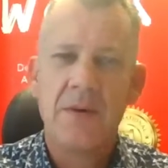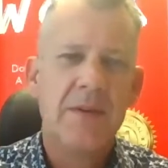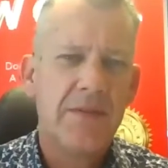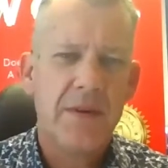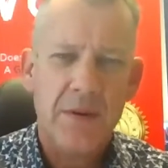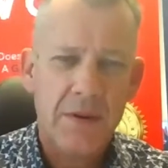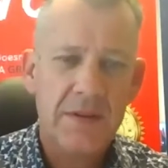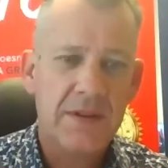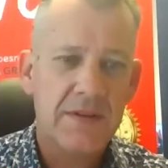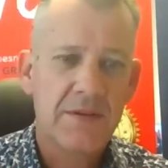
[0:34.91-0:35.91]
We've
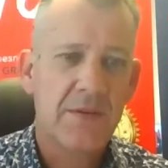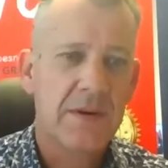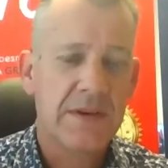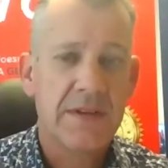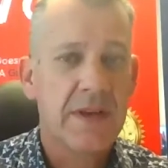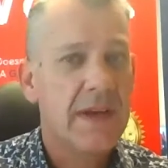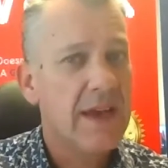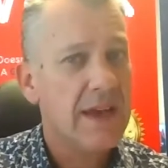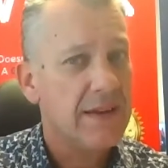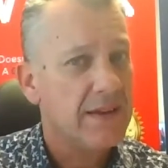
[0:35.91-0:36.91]
heard these stories,
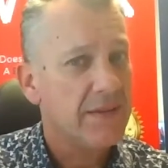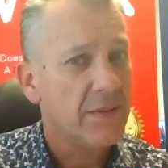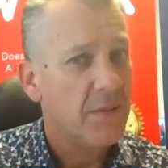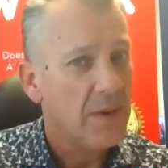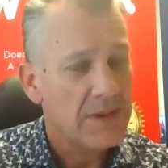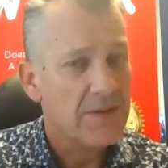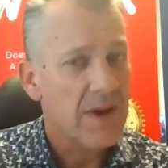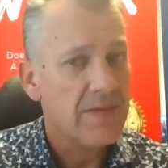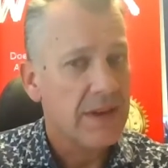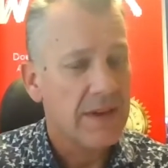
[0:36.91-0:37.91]
and what's
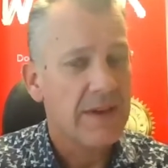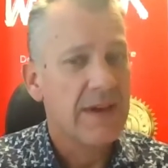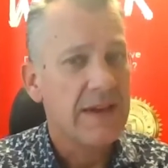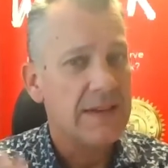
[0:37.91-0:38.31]
driving it?